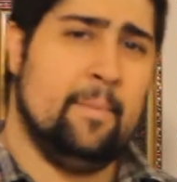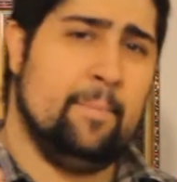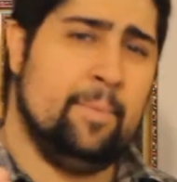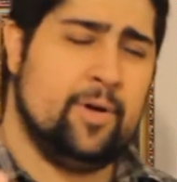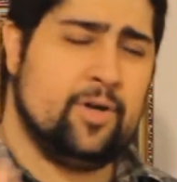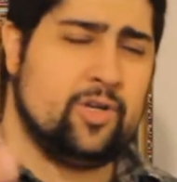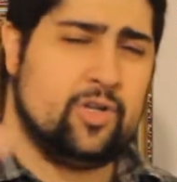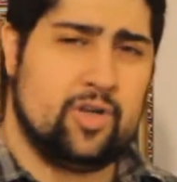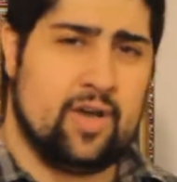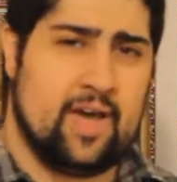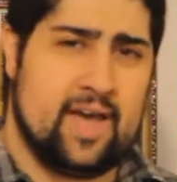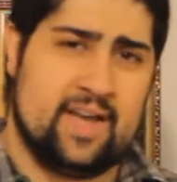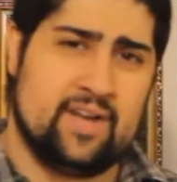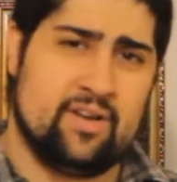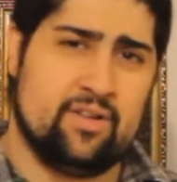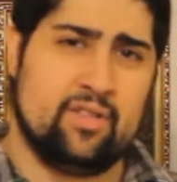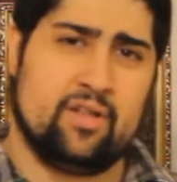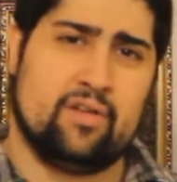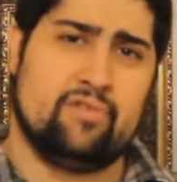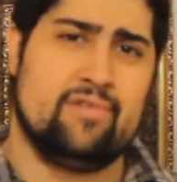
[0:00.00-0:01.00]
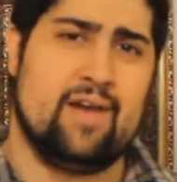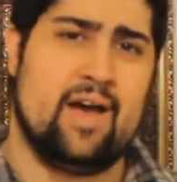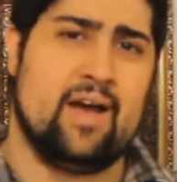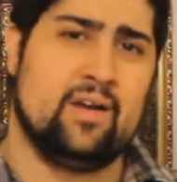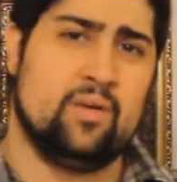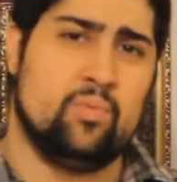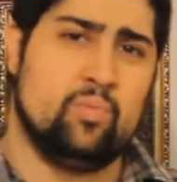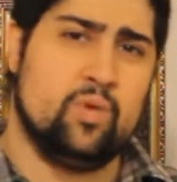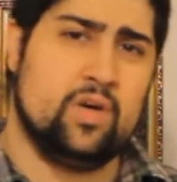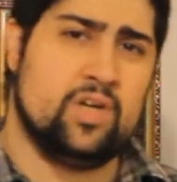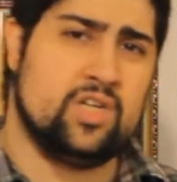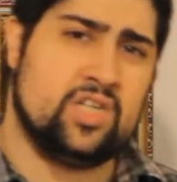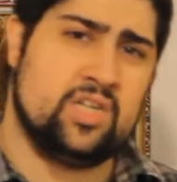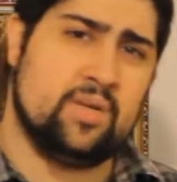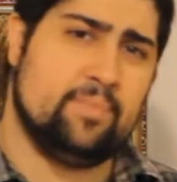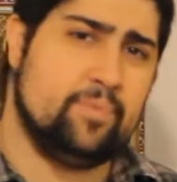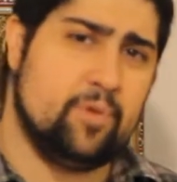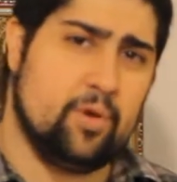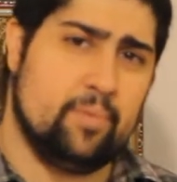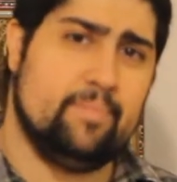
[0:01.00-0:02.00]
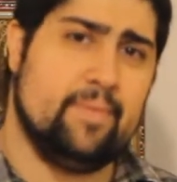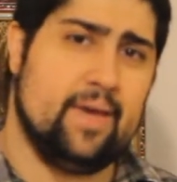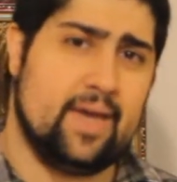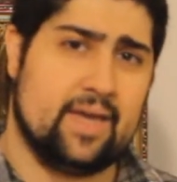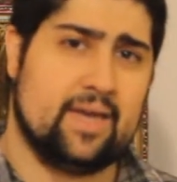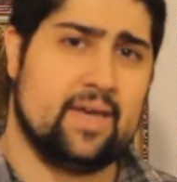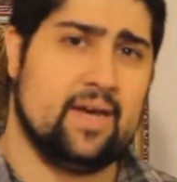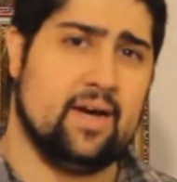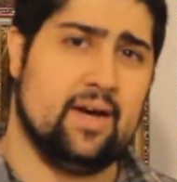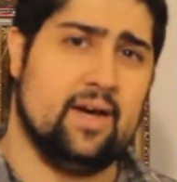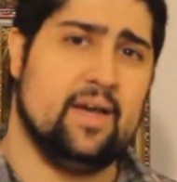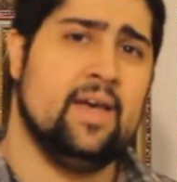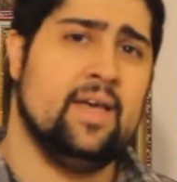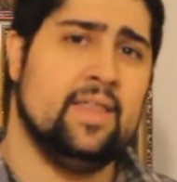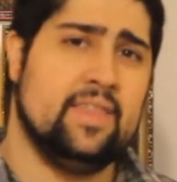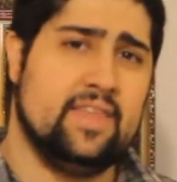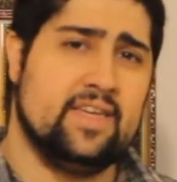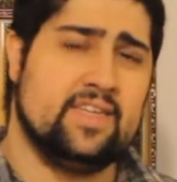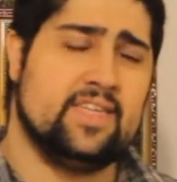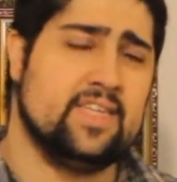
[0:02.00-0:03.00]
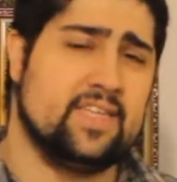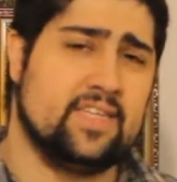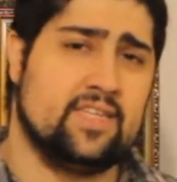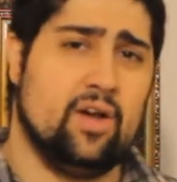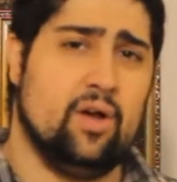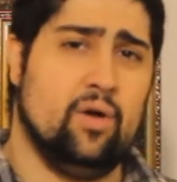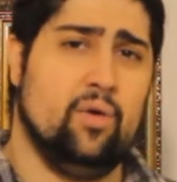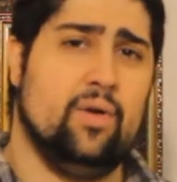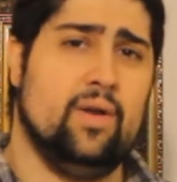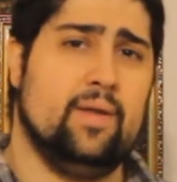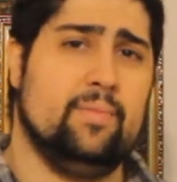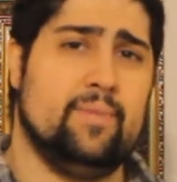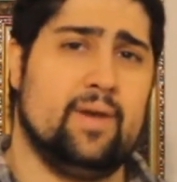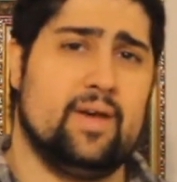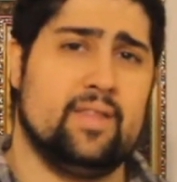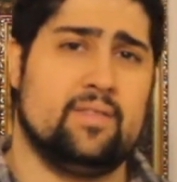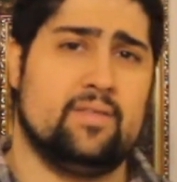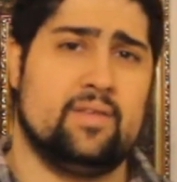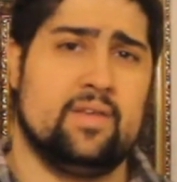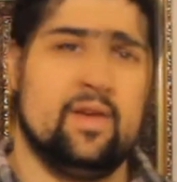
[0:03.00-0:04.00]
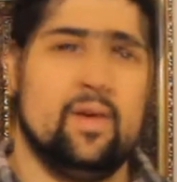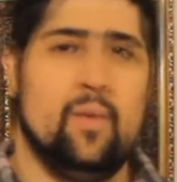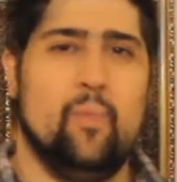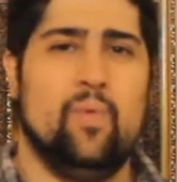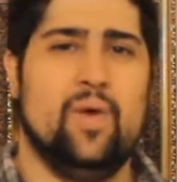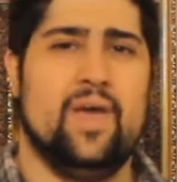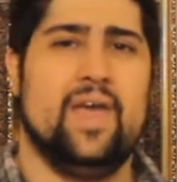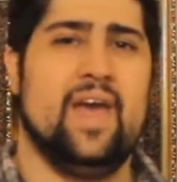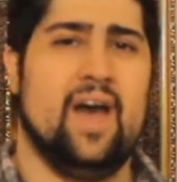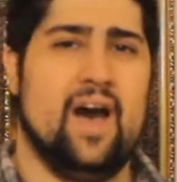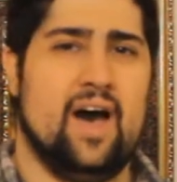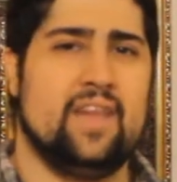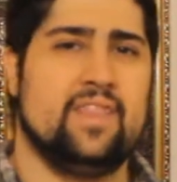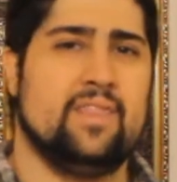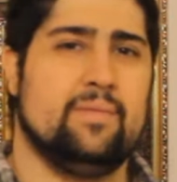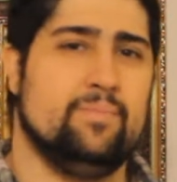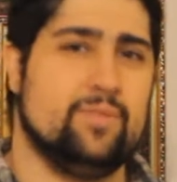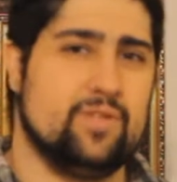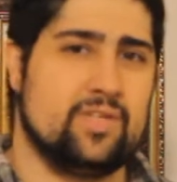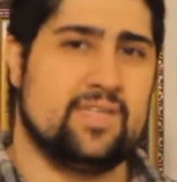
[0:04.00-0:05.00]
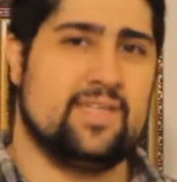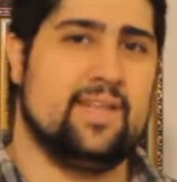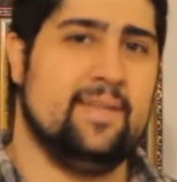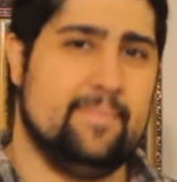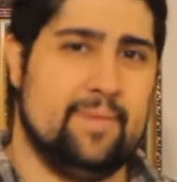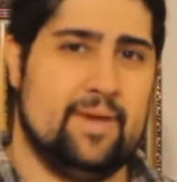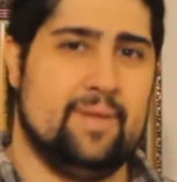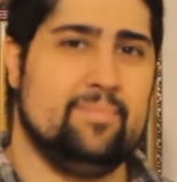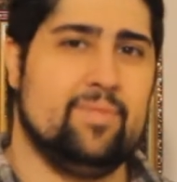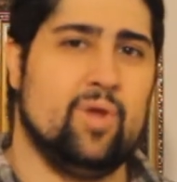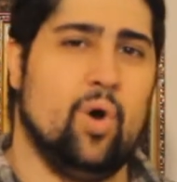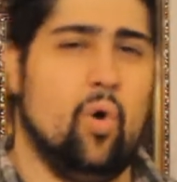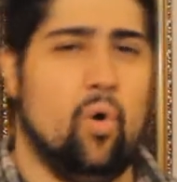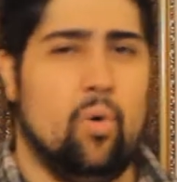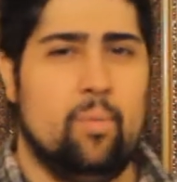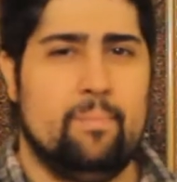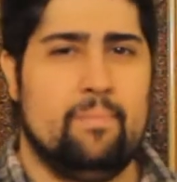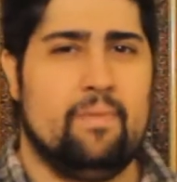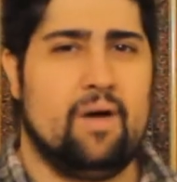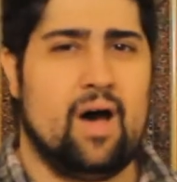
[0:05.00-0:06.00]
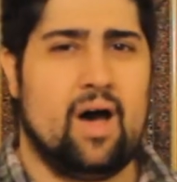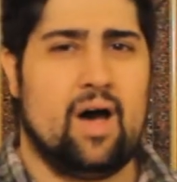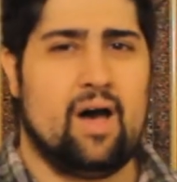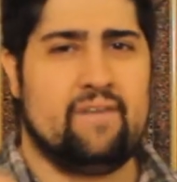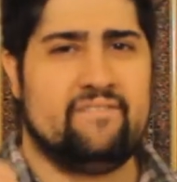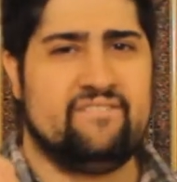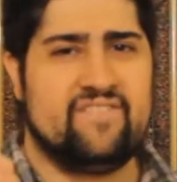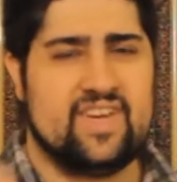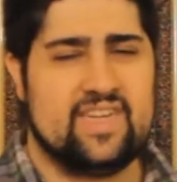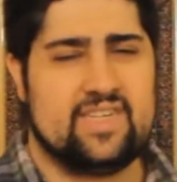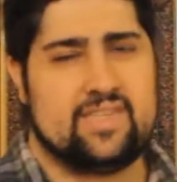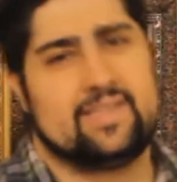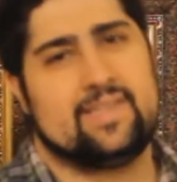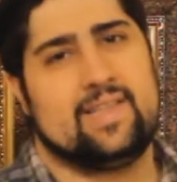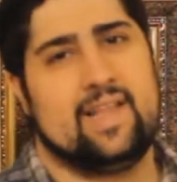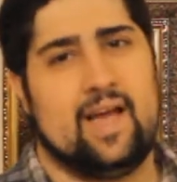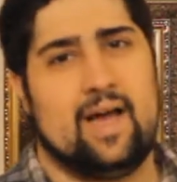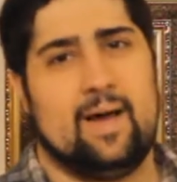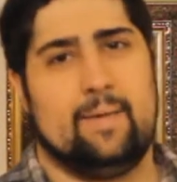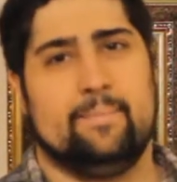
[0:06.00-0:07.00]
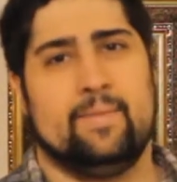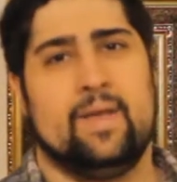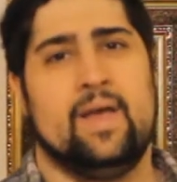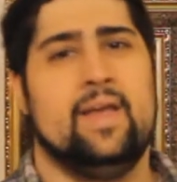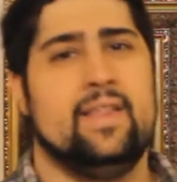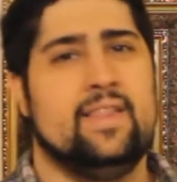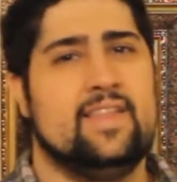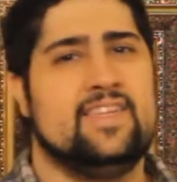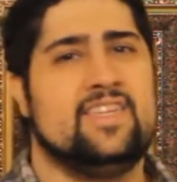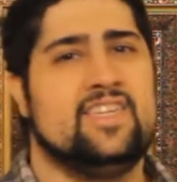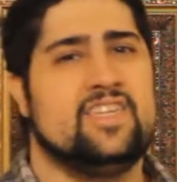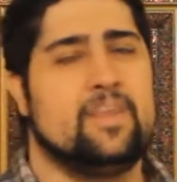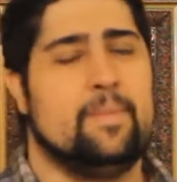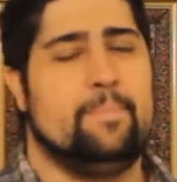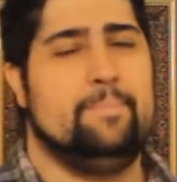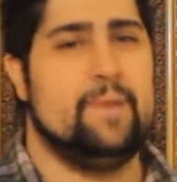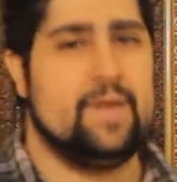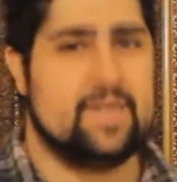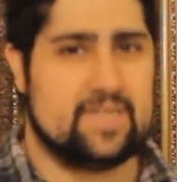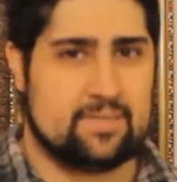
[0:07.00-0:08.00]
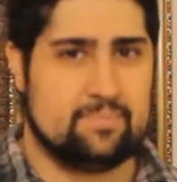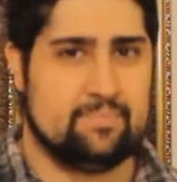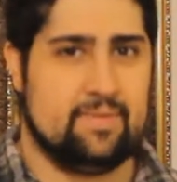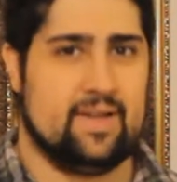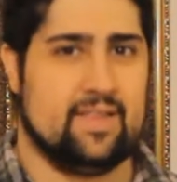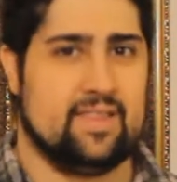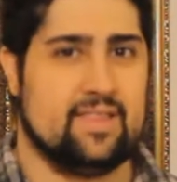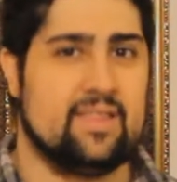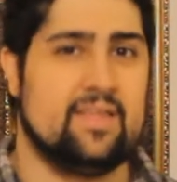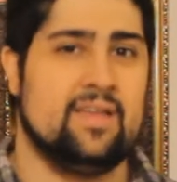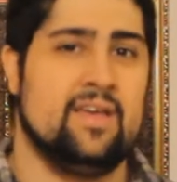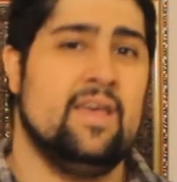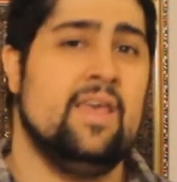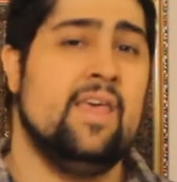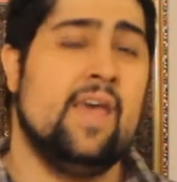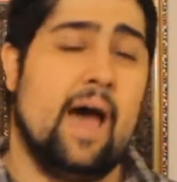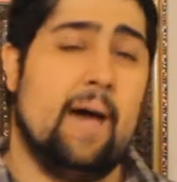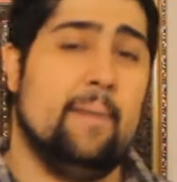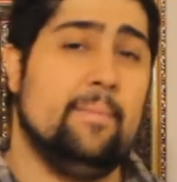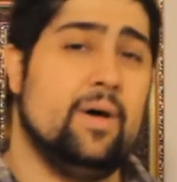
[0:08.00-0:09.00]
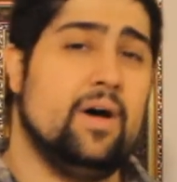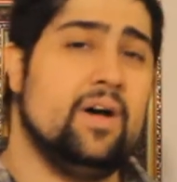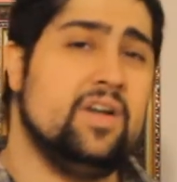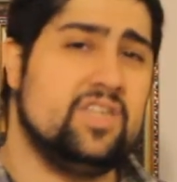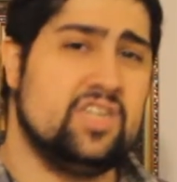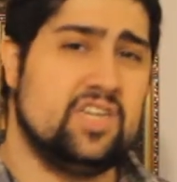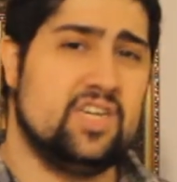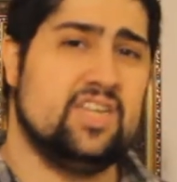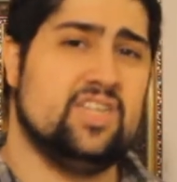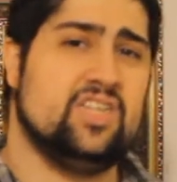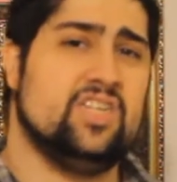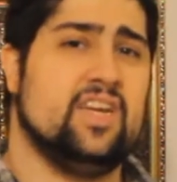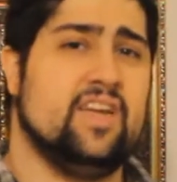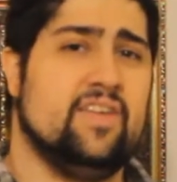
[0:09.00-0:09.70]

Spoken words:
Put your head on the ground and worship your maker. This is the holy month, and we are the Muslimin, the Ummah of Islam. This is the best month. I'm urging each